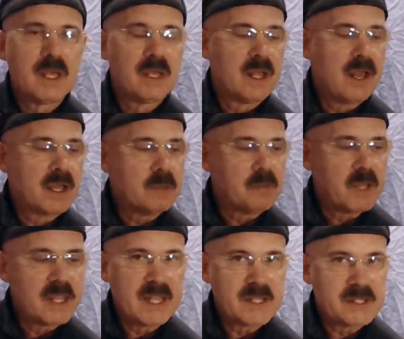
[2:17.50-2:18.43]
Now I can
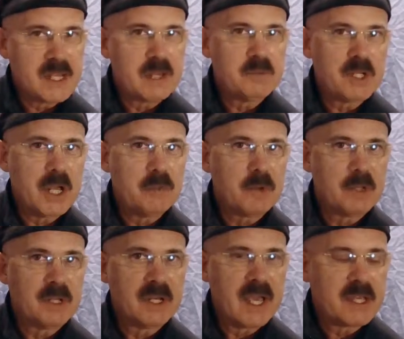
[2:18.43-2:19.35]
play that same shape
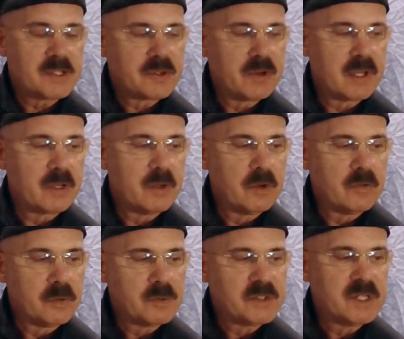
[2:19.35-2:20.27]
on the next string going
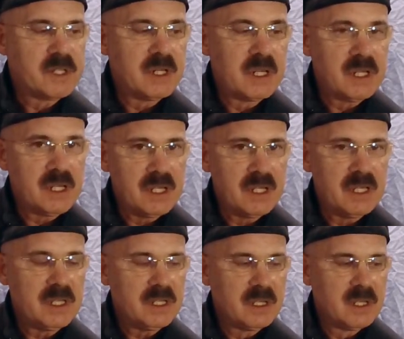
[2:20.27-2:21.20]
from C to
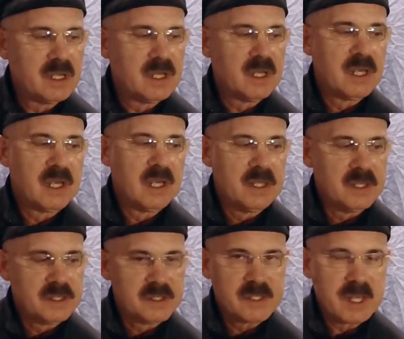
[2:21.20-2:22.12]
E, and
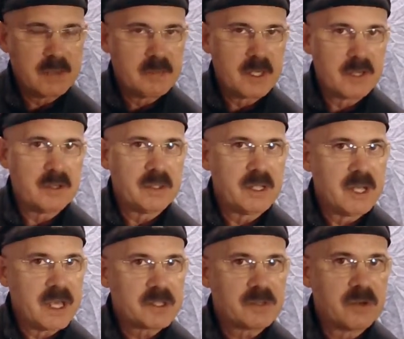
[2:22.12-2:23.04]
then the same thing on the
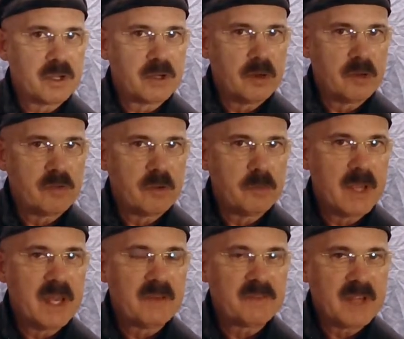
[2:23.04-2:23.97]
next string going from
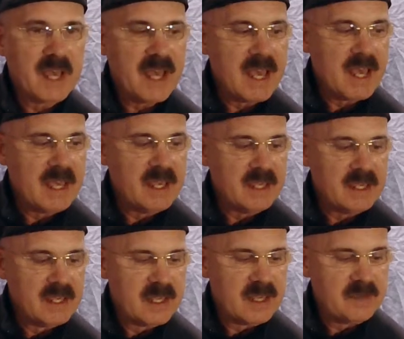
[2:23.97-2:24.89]
F to
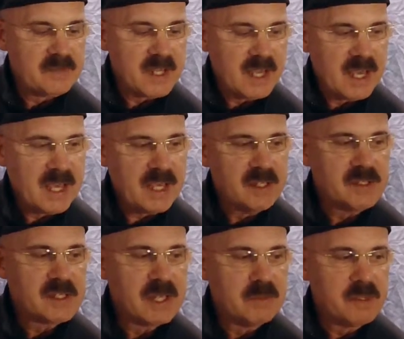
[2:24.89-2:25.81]
A,
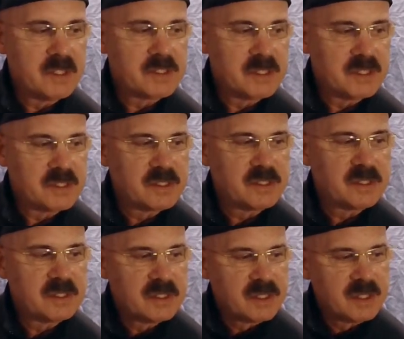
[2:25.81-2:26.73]
same distance.
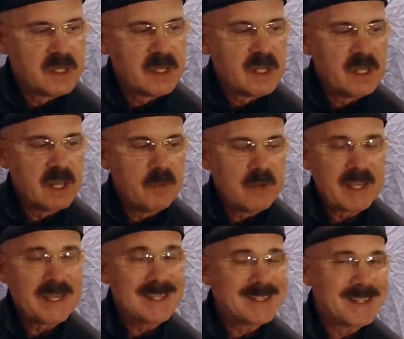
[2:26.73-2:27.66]
Now when
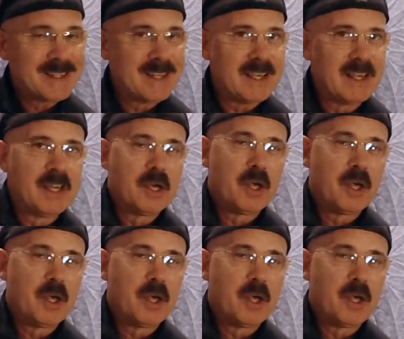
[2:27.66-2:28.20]
I get to the